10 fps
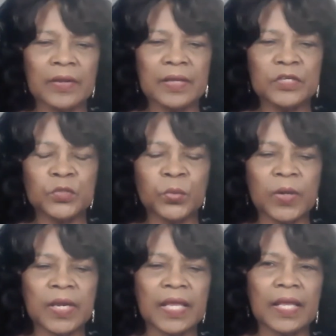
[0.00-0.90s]
in in
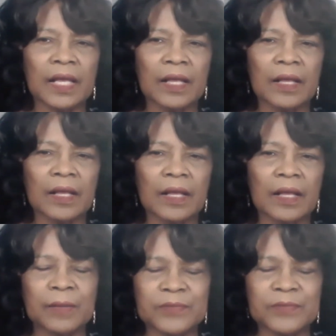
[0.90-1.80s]

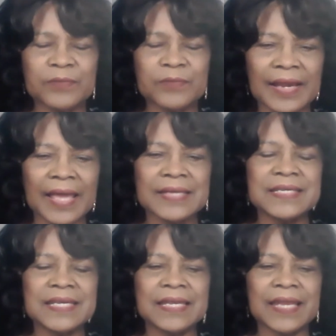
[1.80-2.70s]

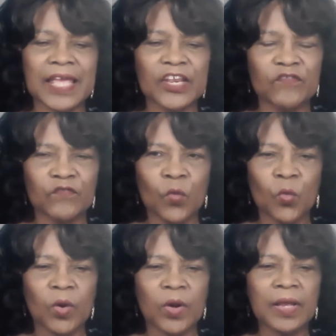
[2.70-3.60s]

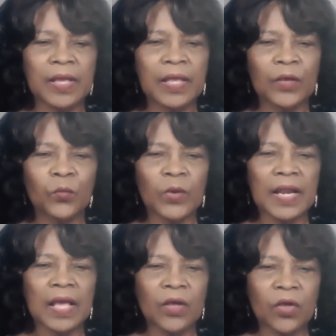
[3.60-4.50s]
1984
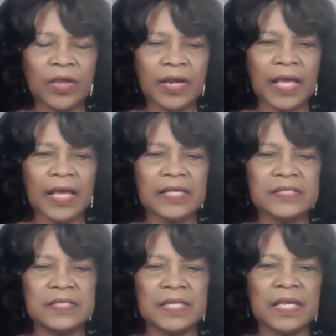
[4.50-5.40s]
when I
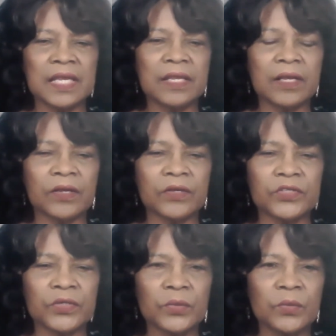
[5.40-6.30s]
organized the
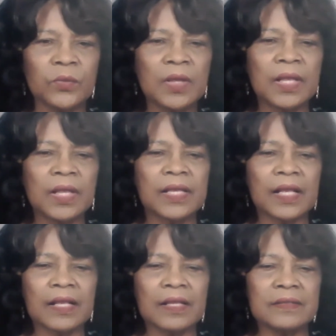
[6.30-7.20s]
two
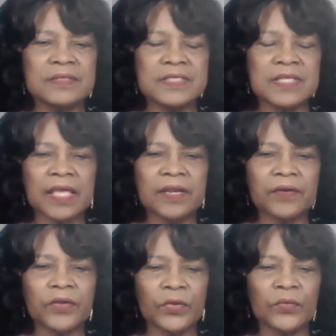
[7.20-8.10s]

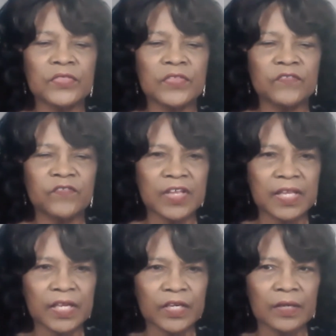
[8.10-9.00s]
Zeta youth affiliate